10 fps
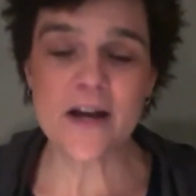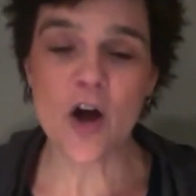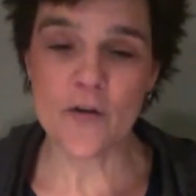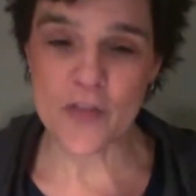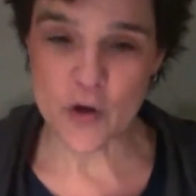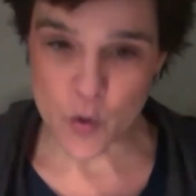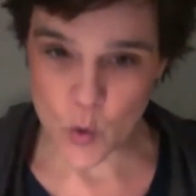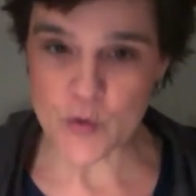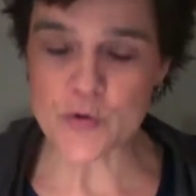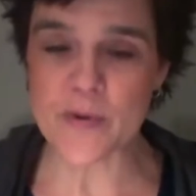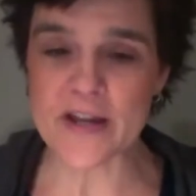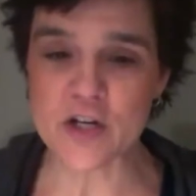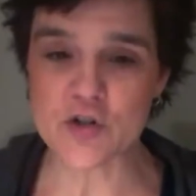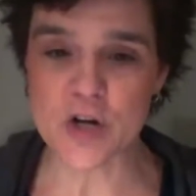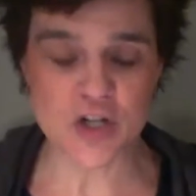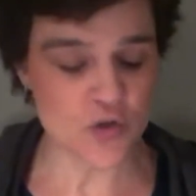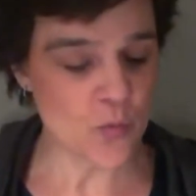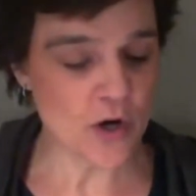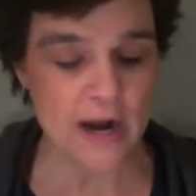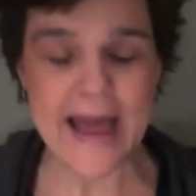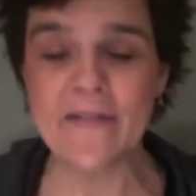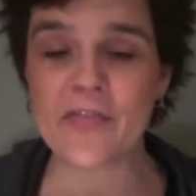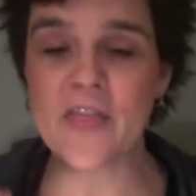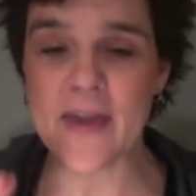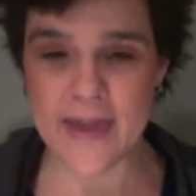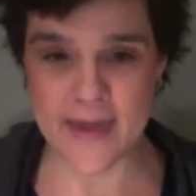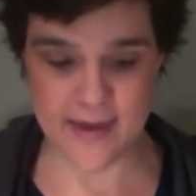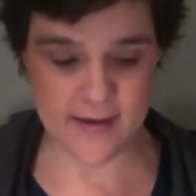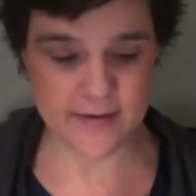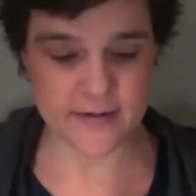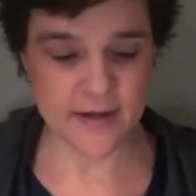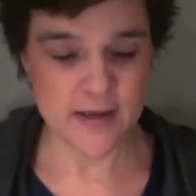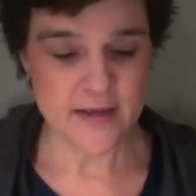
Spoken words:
of the Northern Reconstruction. We are at the end.